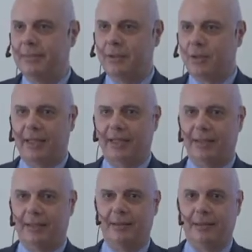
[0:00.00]
It's not like
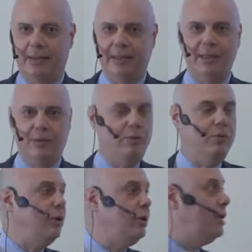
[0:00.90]
that.
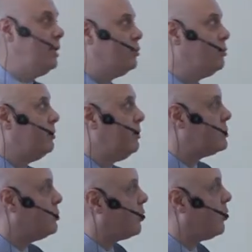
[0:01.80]
Need to be
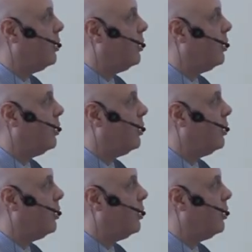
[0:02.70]
much more